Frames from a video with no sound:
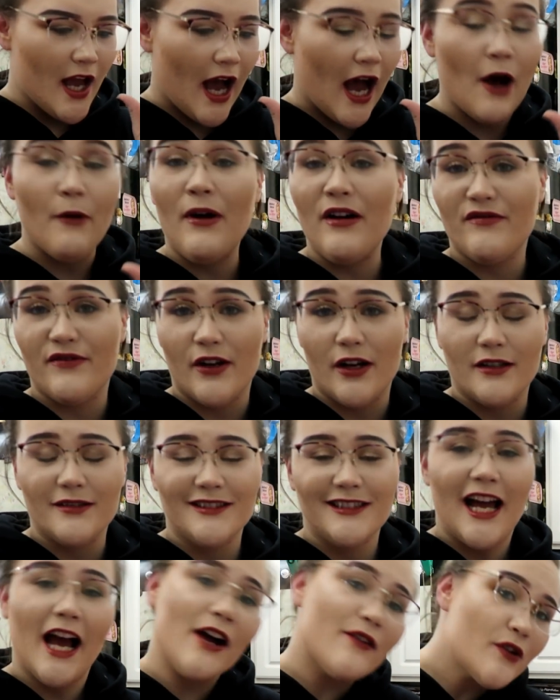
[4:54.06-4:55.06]
However,
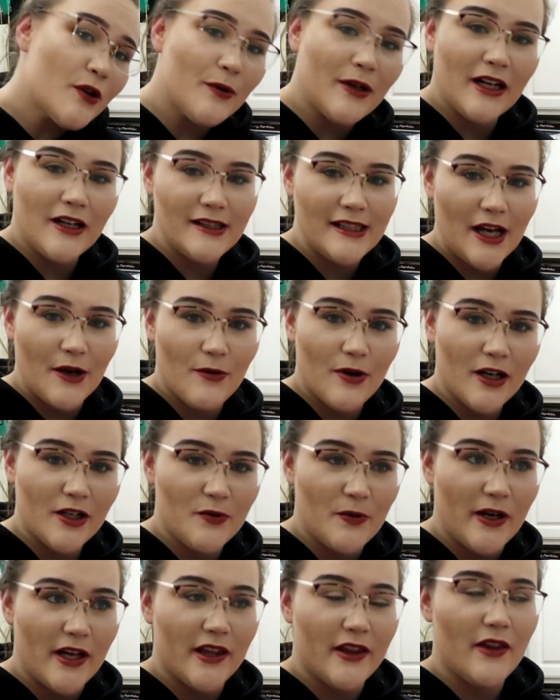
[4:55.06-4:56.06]
everyone else I
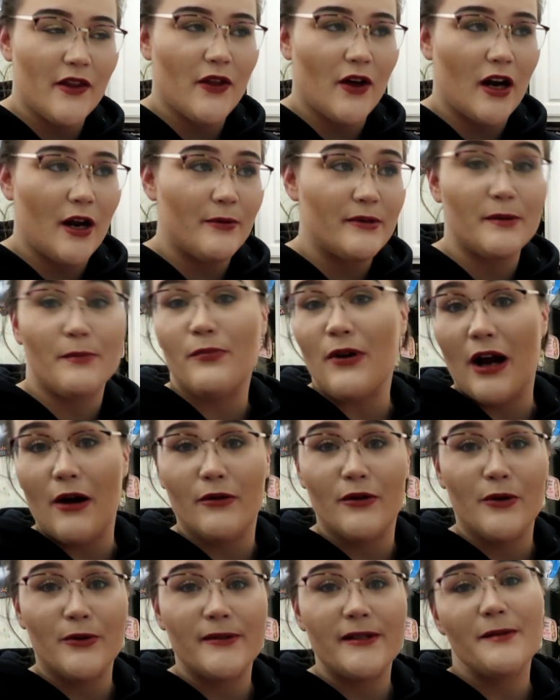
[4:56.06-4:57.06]
worked with thought I was a
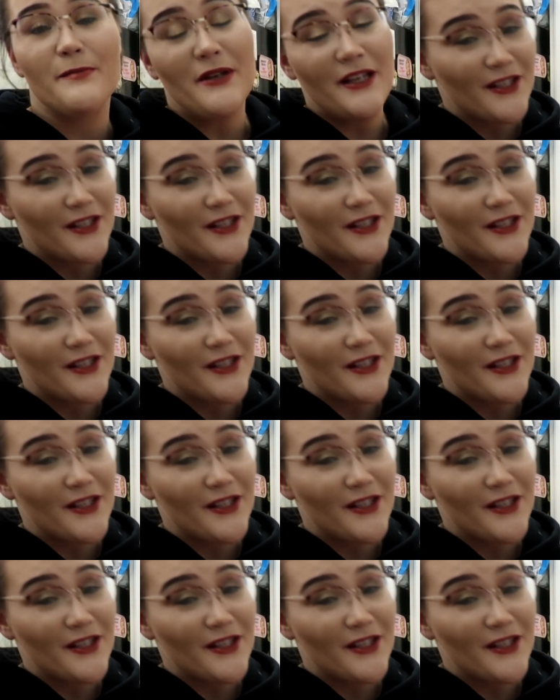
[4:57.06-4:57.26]
brown-nosing